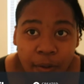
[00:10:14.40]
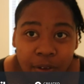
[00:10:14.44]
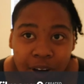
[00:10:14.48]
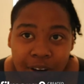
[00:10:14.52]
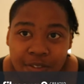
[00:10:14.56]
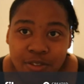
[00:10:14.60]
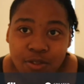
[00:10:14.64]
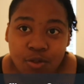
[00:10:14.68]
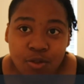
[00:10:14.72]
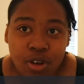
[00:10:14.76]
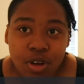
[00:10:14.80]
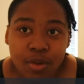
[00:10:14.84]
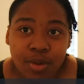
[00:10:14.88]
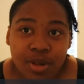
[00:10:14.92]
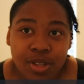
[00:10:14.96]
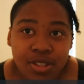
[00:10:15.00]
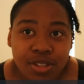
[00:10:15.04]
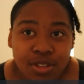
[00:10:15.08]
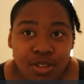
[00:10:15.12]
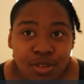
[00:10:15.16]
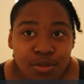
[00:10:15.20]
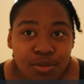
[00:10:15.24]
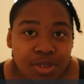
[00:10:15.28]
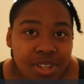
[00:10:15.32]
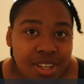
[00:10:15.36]
will have to worry about
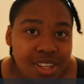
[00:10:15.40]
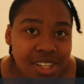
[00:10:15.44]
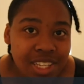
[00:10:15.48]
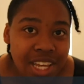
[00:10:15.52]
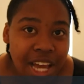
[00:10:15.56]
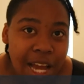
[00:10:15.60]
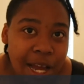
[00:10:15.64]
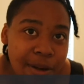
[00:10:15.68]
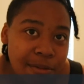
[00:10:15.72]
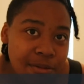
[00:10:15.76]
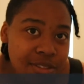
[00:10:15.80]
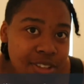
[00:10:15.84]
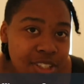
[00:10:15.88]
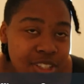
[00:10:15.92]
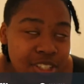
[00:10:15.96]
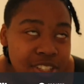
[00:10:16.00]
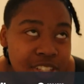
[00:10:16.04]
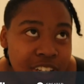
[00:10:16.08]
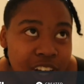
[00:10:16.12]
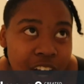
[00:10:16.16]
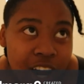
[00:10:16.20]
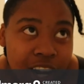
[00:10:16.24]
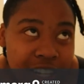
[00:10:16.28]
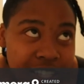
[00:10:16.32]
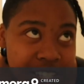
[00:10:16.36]
soon because I'm
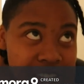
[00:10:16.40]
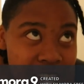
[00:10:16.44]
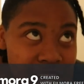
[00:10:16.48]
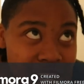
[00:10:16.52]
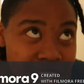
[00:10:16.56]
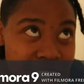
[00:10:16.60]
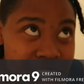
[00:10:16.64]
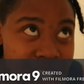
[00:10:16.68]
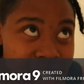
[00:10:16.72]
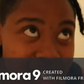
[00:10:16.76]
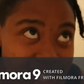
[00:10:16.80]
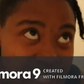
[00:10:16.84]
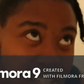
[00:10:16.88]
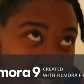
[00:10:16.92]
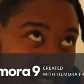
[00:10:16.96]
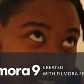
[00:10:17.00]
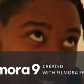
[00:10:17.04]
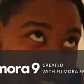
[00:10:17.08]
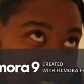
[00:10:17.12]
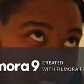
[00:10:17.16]
contacting